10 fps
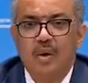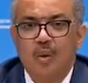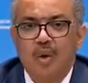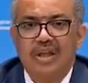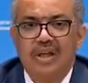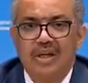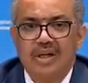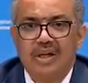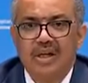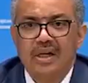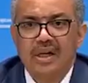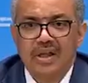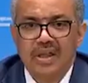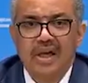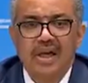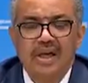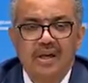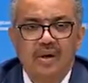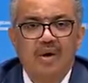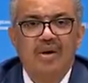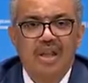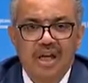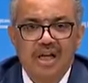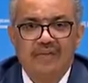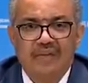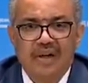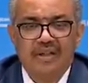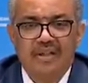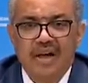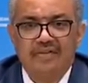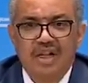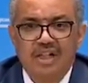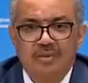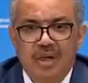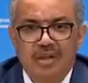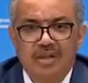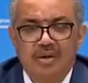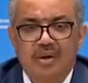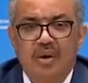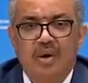whether they or their infants have suspected